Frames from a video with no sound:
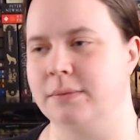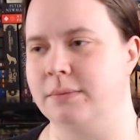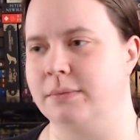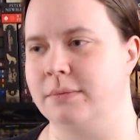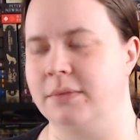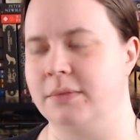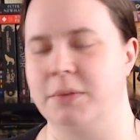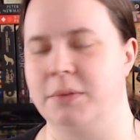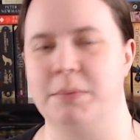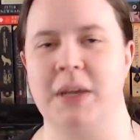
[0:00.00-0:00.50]

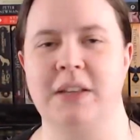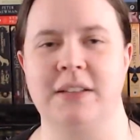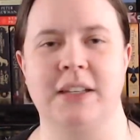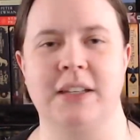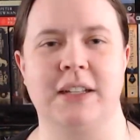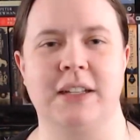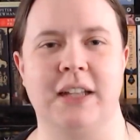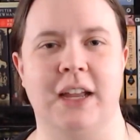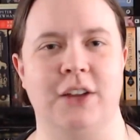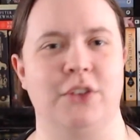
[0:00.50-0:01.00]

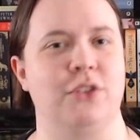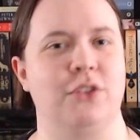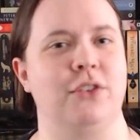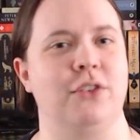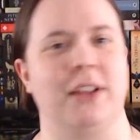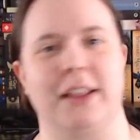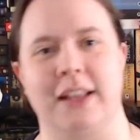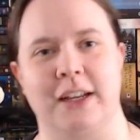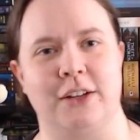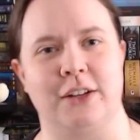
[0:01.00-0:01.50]
basically I just
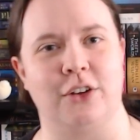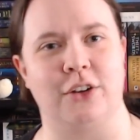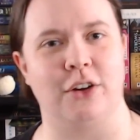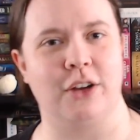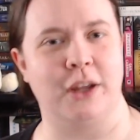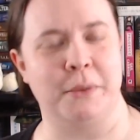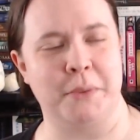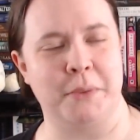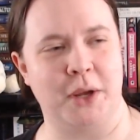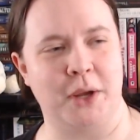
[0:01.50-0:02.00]
felt like talking
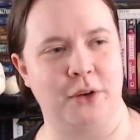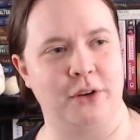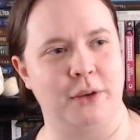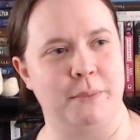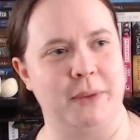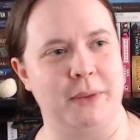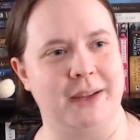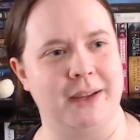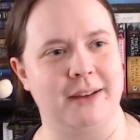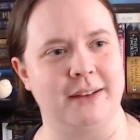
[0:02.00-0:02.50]
about it
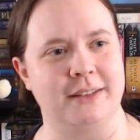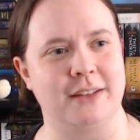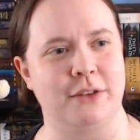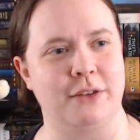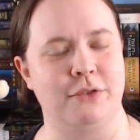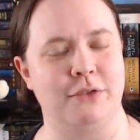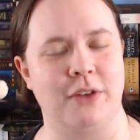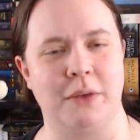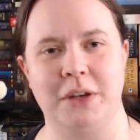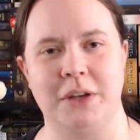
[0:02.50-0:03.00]
because I
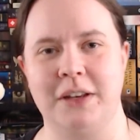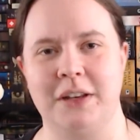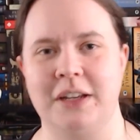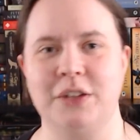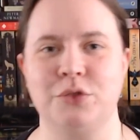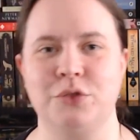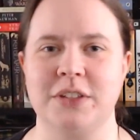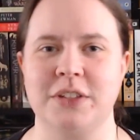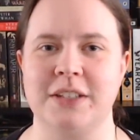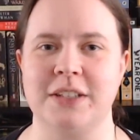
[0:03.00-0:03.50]
found it
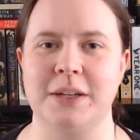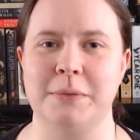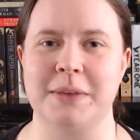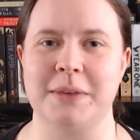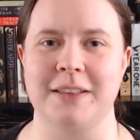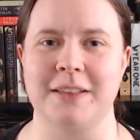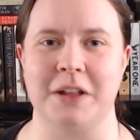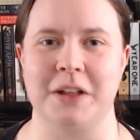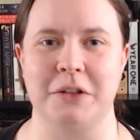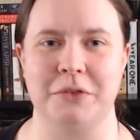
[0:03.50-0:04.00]
interesting myself.